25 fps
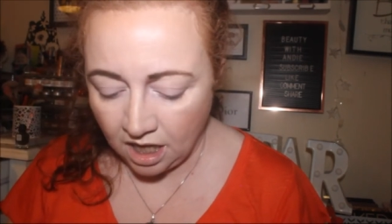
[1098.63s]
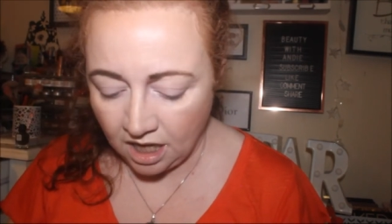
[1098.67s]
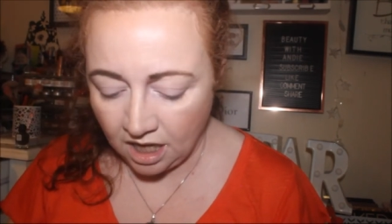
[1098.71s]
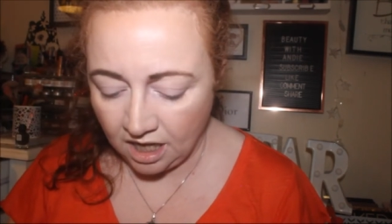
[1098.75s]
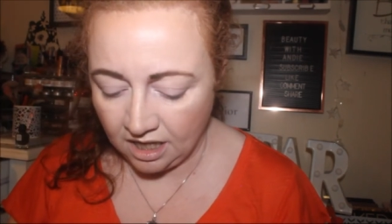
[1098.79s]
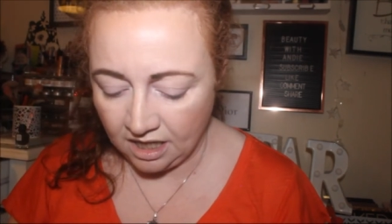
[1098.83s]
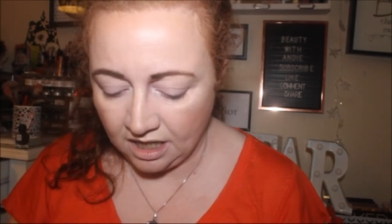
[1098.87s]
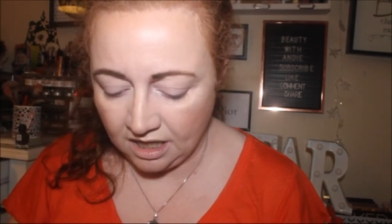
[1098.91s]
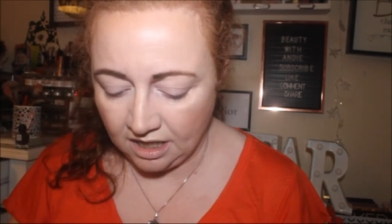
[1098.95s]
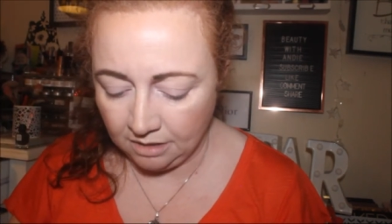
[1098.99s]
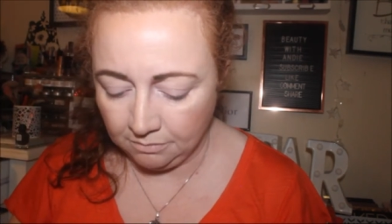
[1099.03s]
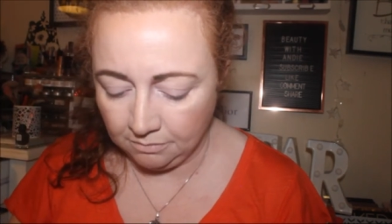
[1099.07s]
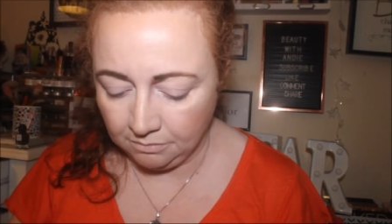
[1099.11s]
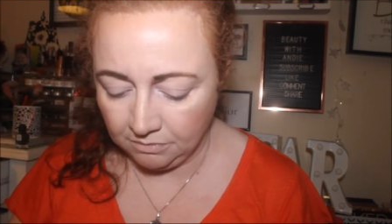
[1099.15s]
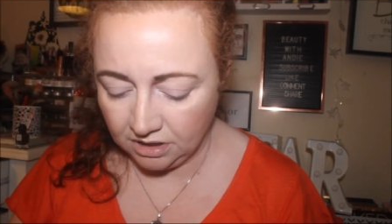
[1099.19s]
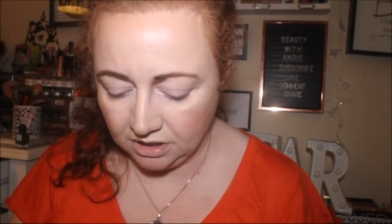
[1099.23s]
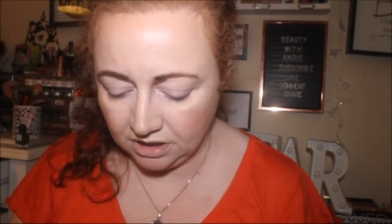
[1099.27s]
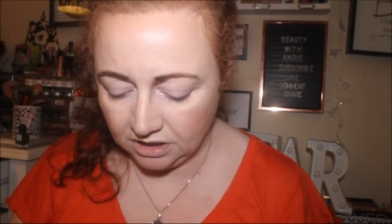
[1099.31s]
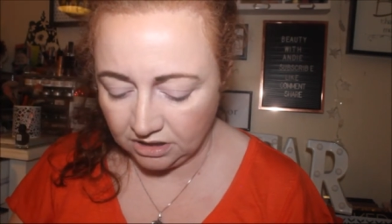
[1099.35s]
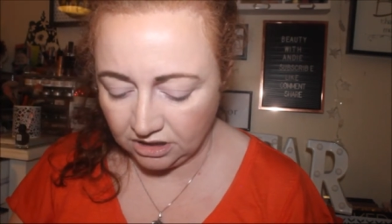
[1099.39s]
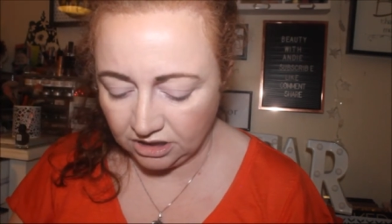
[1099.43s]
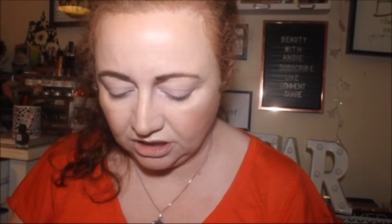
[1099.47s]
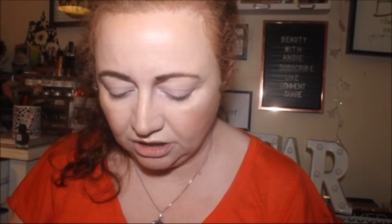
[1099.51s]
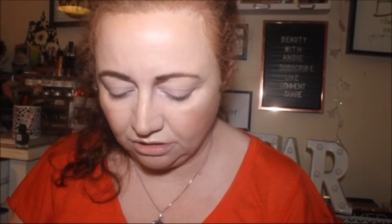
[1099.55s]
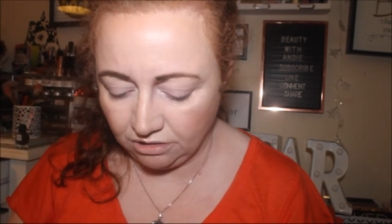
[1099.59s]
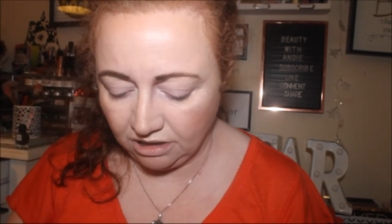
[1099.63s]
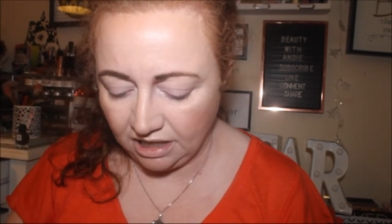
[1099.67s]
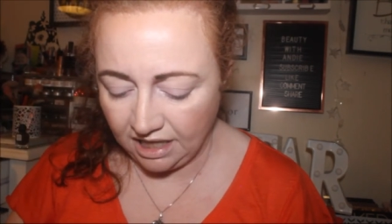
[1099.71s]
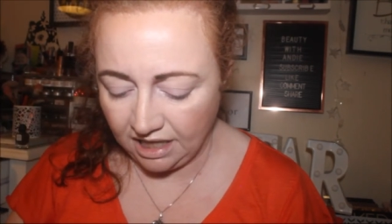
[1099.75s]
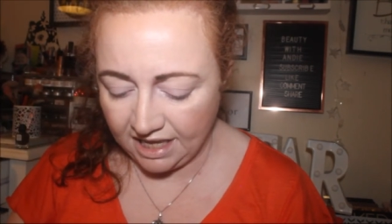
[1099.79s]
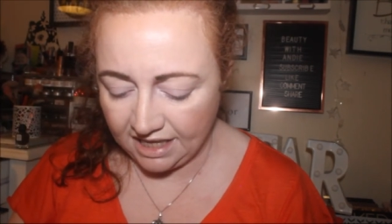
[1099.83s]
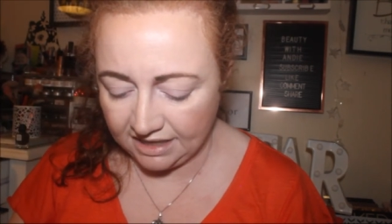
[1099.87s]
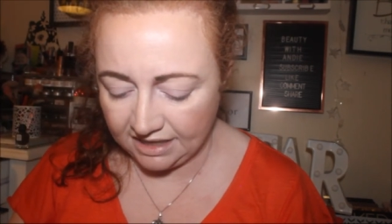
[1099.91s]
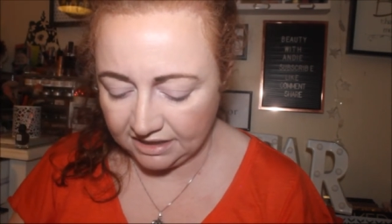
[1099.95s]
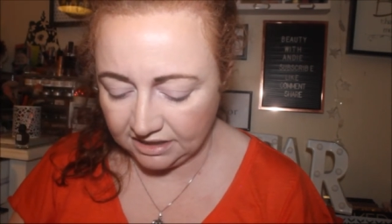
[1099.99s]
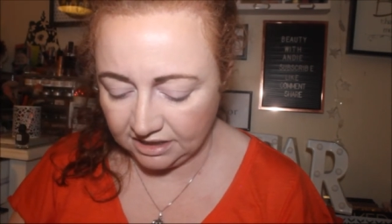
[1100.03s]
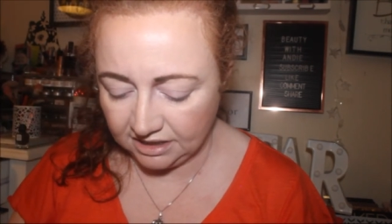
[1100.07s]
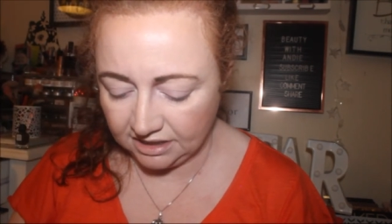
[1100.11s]
um, so
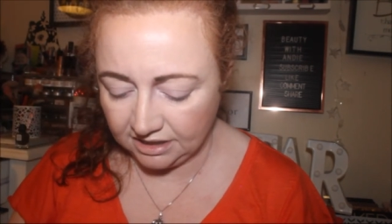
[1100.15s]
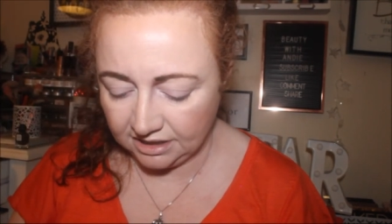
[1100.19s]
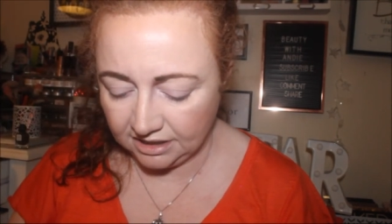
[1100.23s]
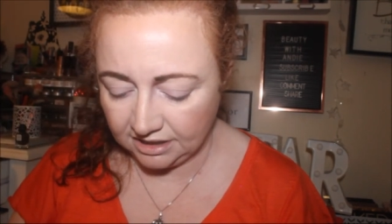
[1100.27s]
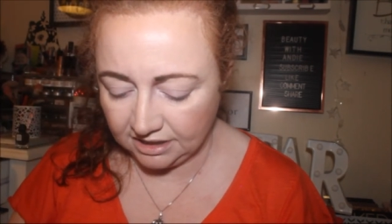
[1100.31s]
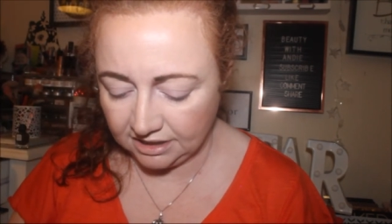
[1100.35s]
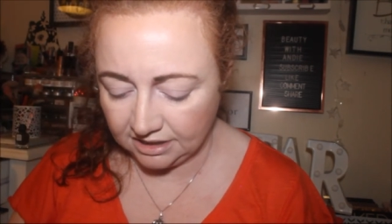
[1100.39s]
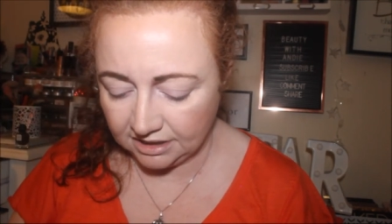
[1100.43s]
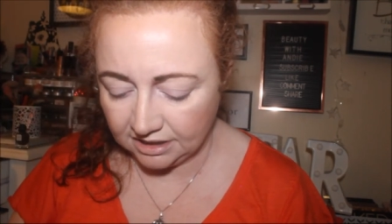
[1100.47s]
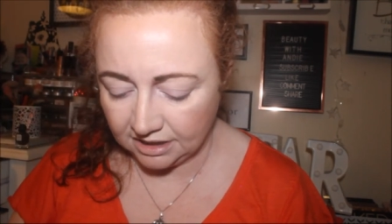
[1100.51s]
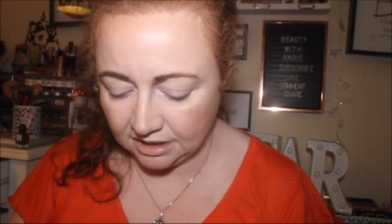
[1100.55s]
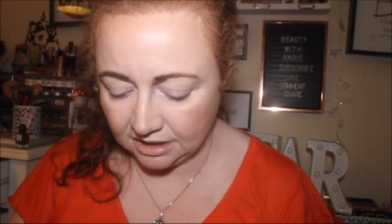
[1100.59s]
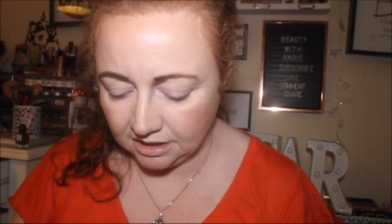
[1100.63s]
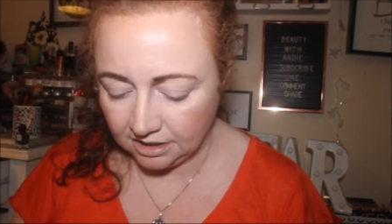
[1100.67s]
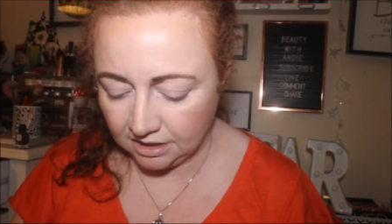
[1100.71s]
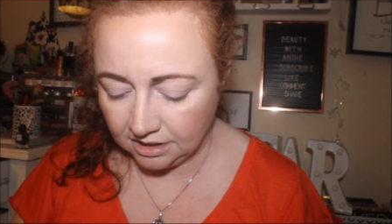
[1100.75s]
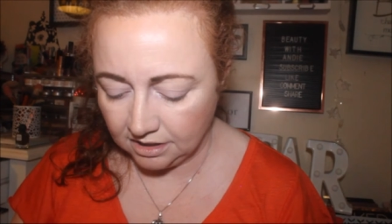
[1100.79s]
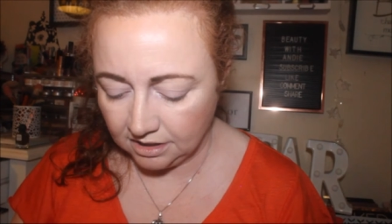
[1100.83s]
let's